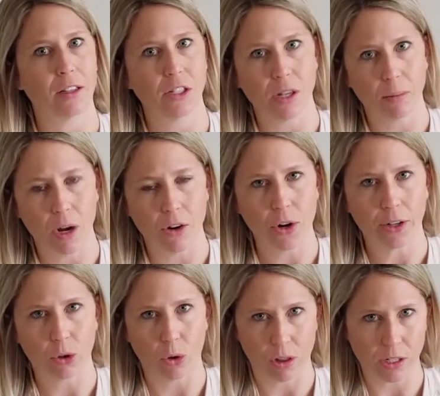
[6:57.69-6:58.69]
the
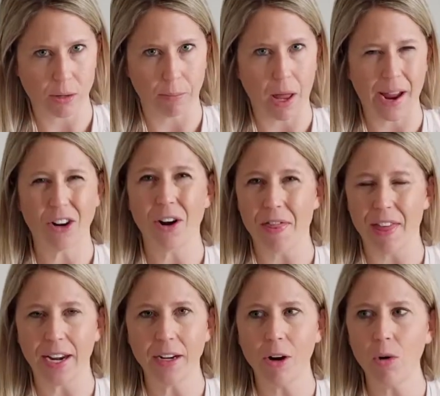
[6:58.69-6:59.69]
subcontractor or the supplier and
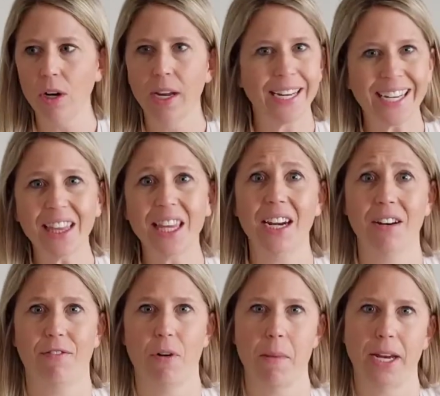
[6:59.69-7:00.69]
they know, get that
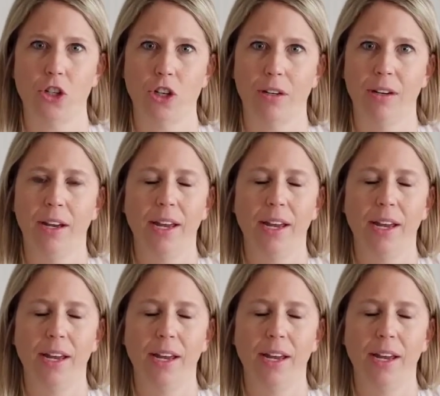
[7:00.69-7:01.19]
information.